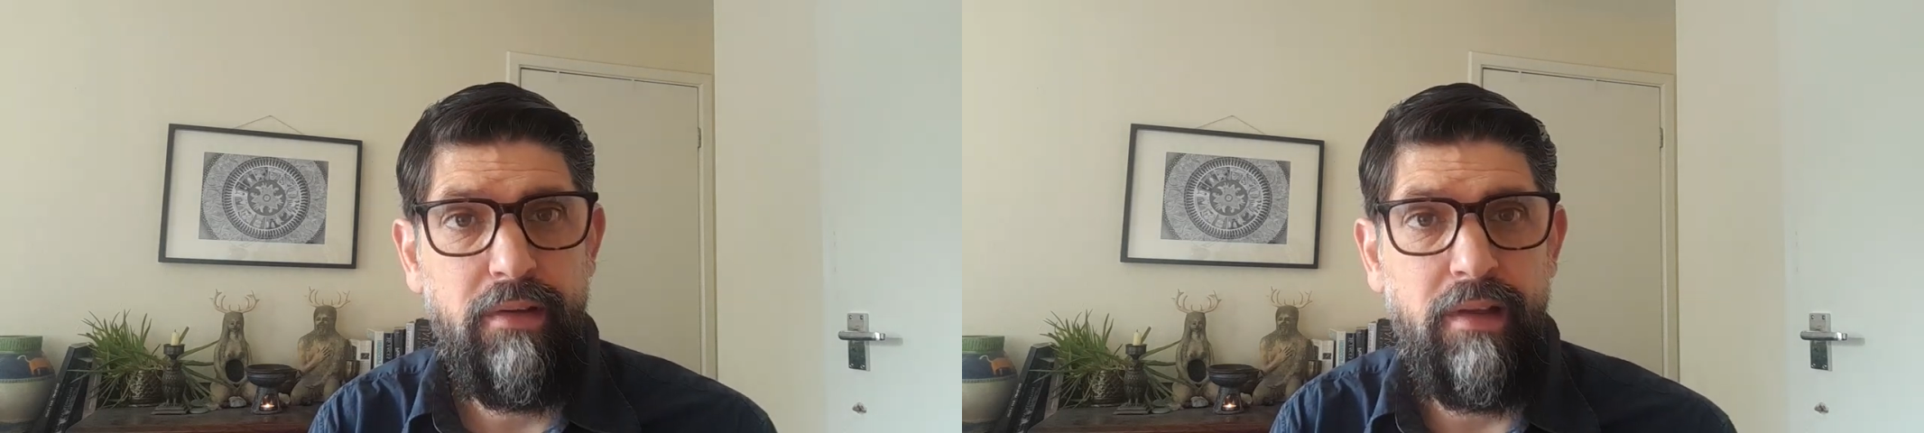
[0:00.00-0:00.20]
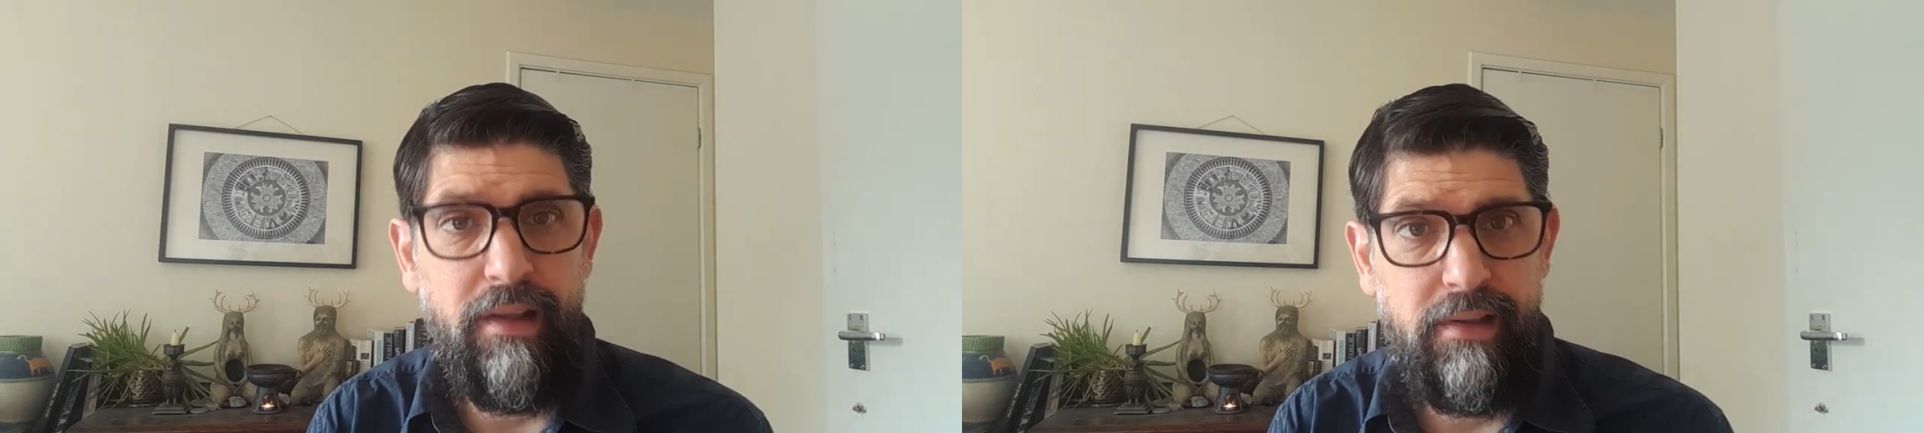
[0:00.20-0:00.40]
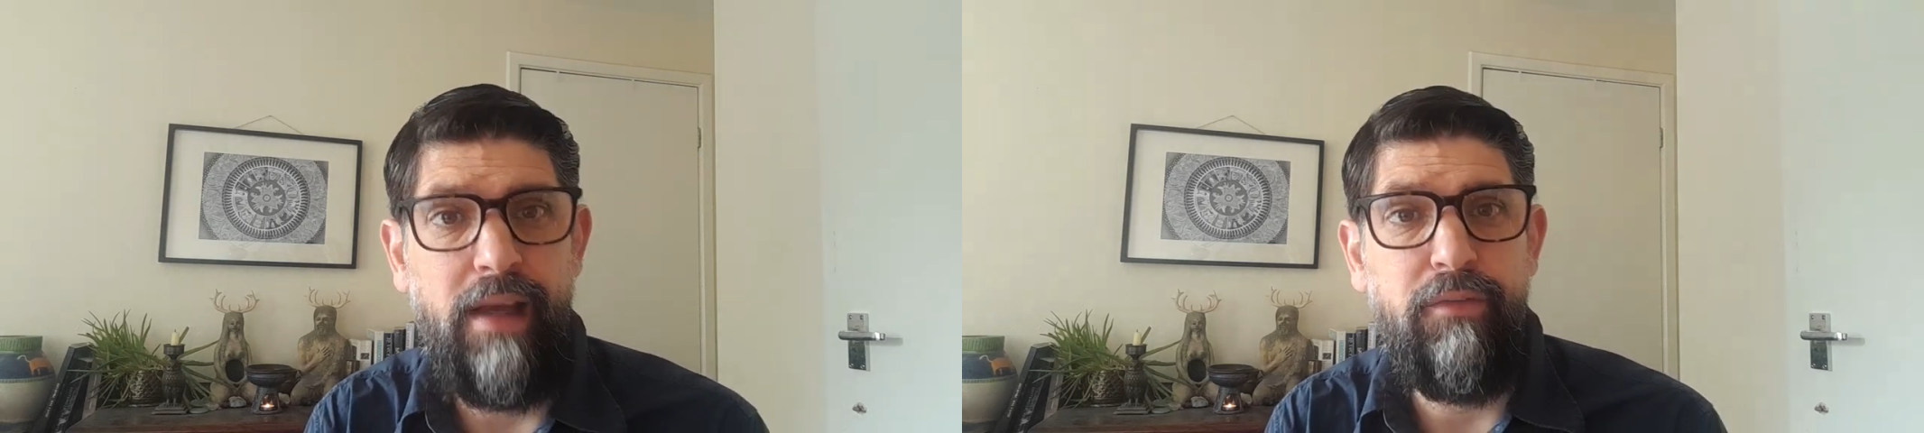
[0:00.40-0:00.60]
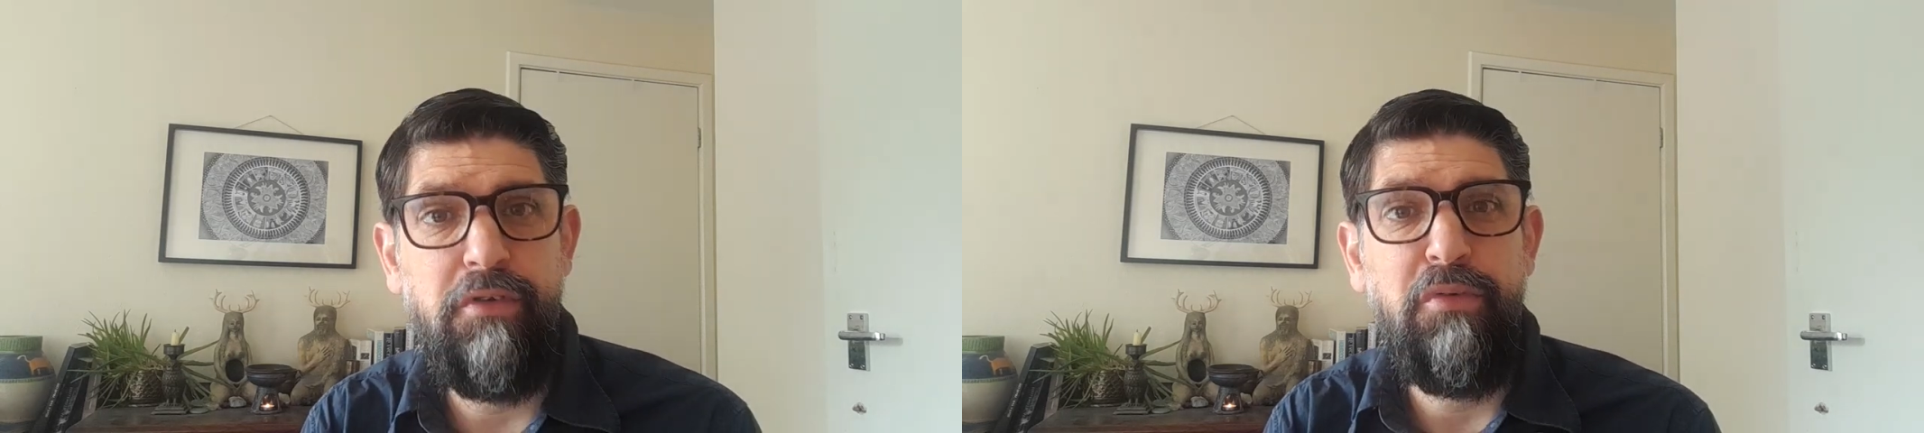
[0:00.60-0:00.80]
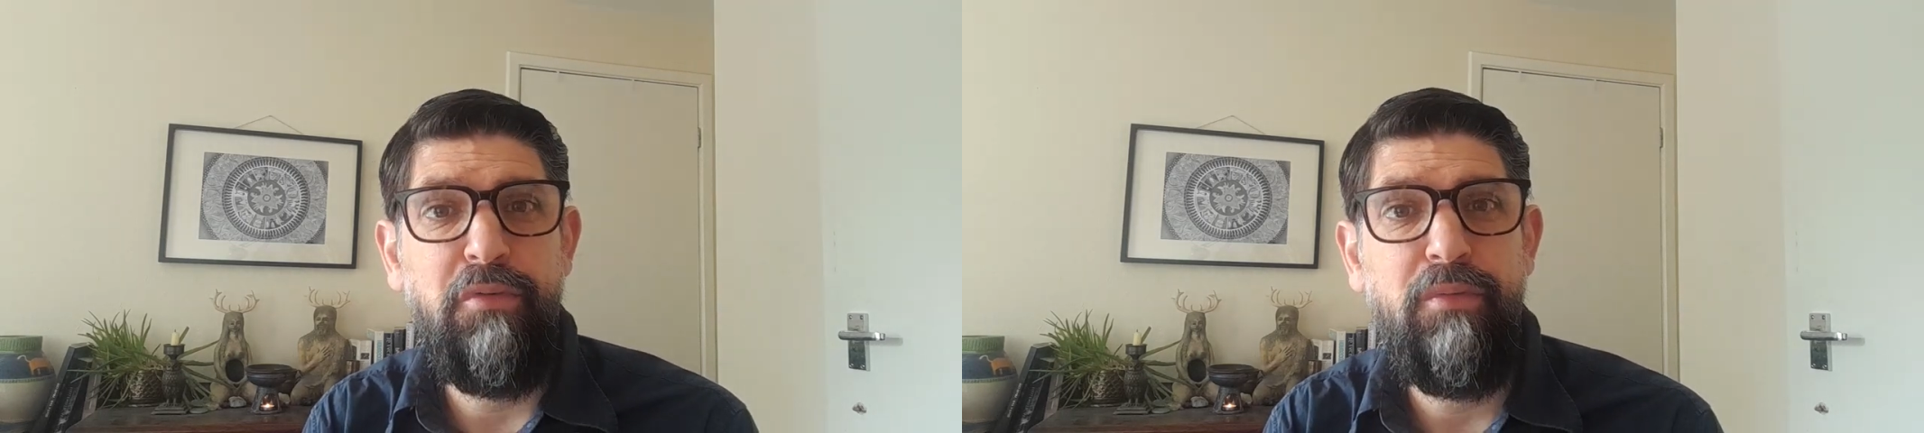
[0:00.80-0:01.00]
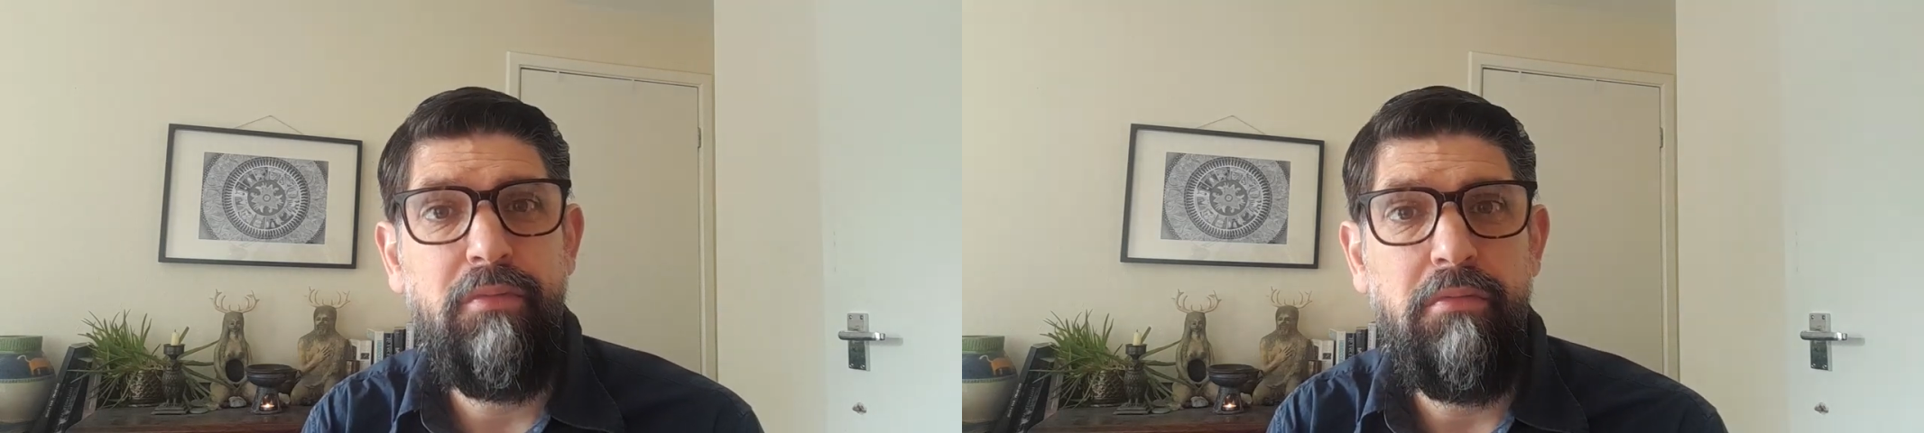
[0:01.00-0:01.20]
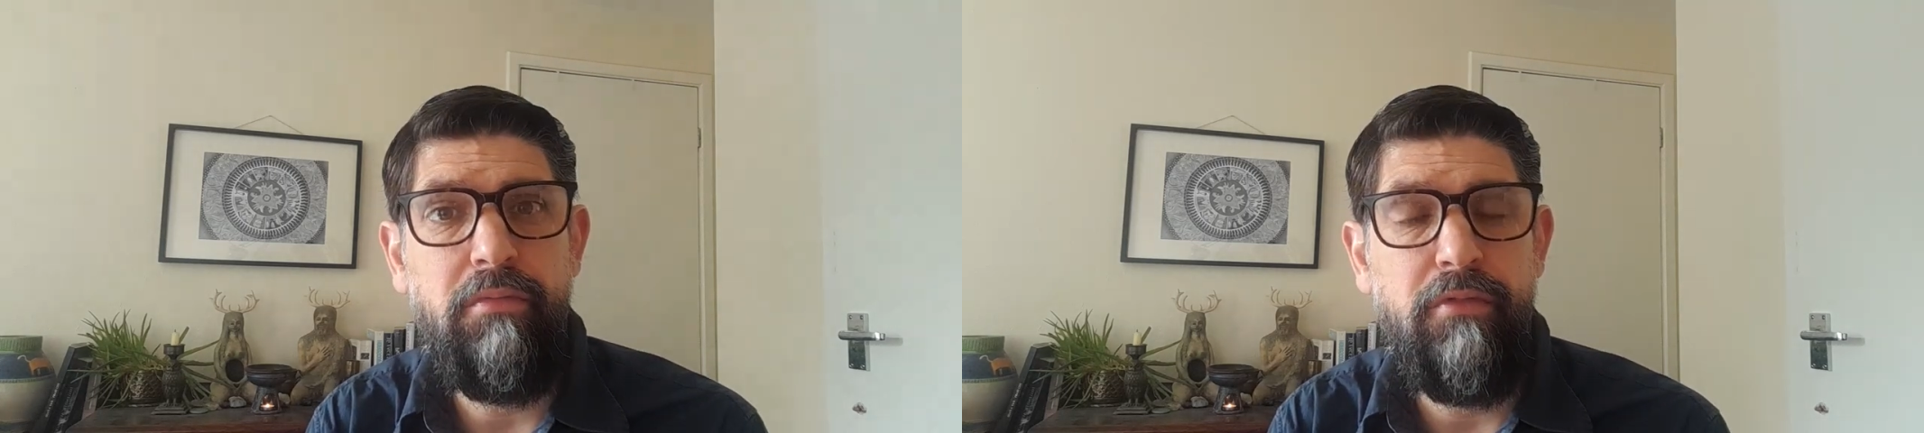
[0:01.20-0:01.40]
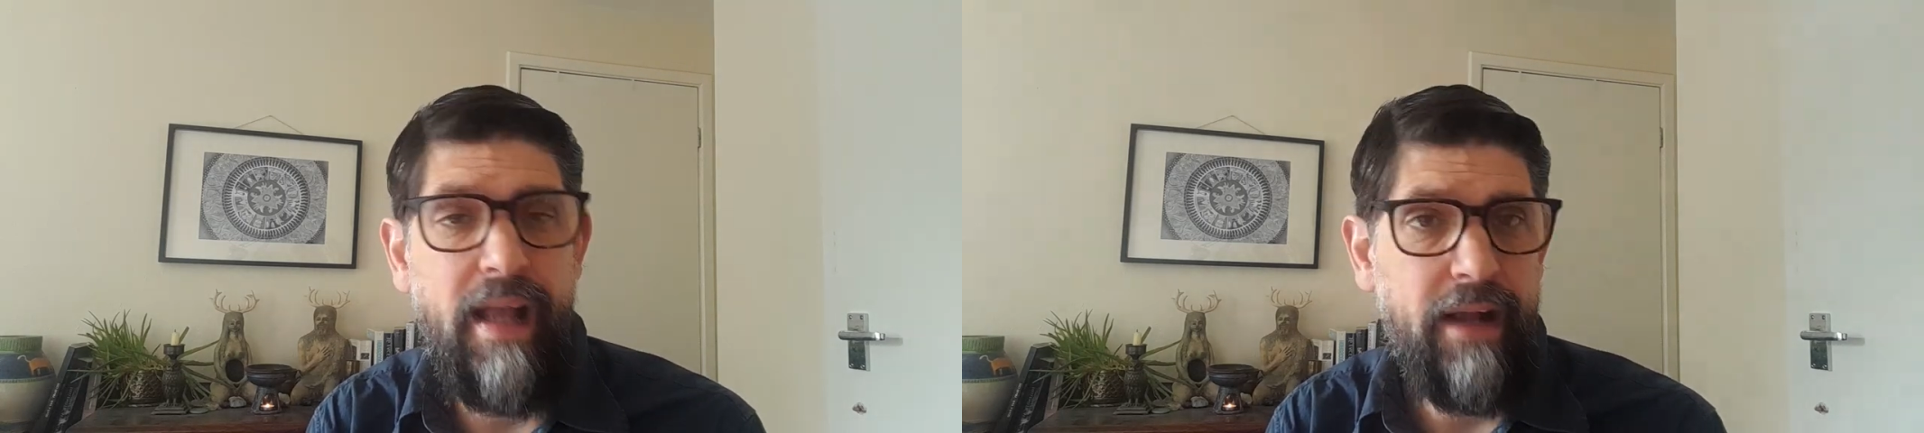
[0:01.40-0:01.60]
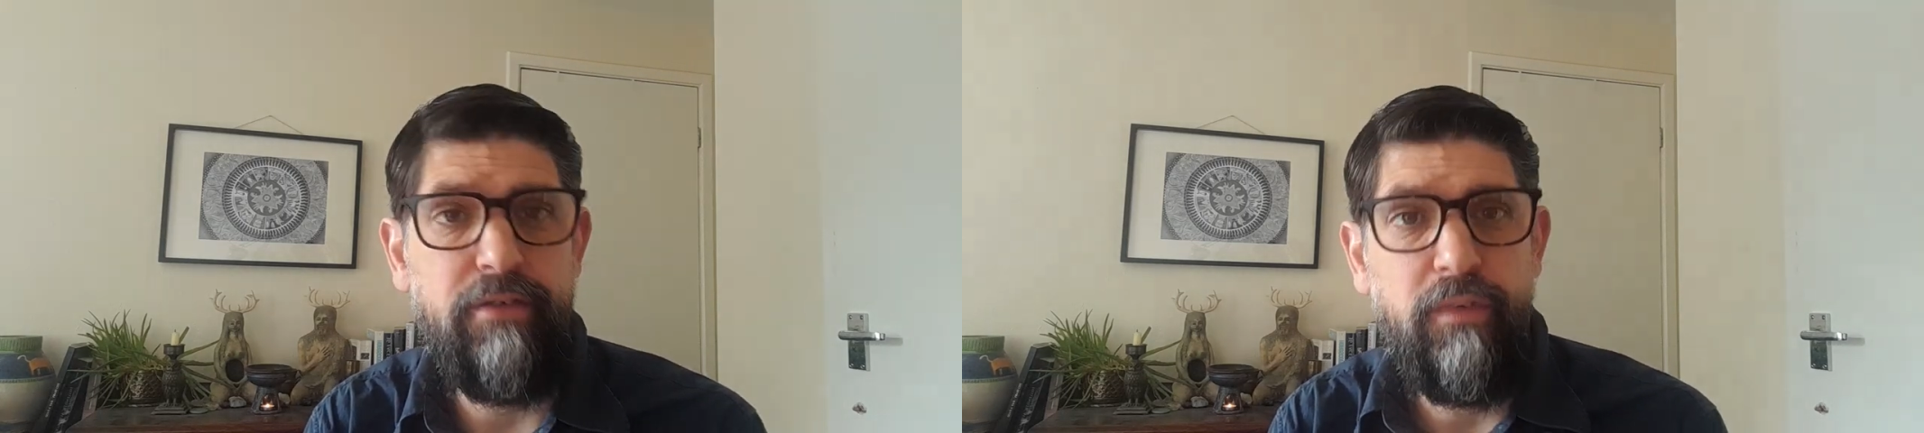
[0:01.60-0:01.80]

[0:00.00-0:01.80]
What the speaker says: That's how to react